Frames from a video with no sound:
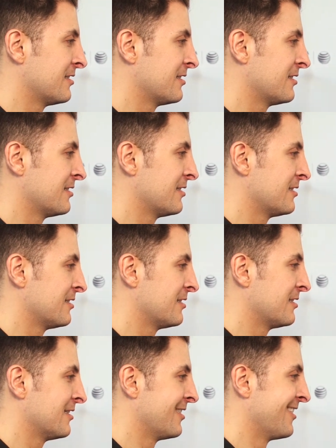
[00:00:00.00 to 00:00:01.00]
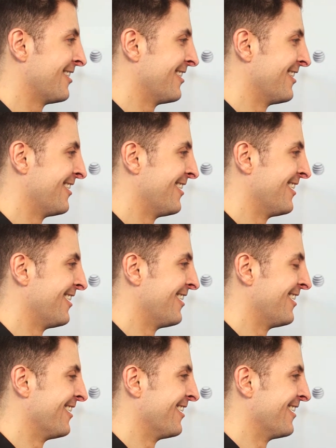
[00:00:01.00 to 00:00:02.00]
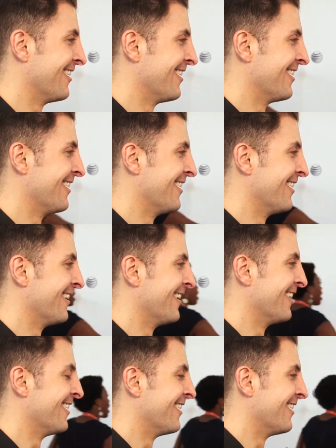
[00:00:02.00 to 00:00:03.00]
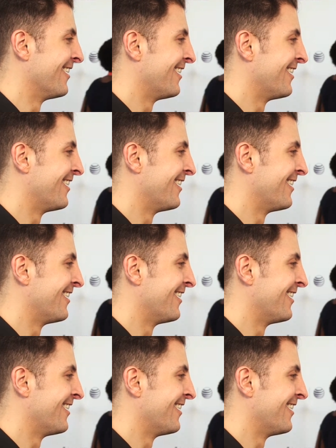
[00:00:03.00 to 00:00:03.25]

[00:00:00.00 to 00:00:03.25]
The person shown says nothing.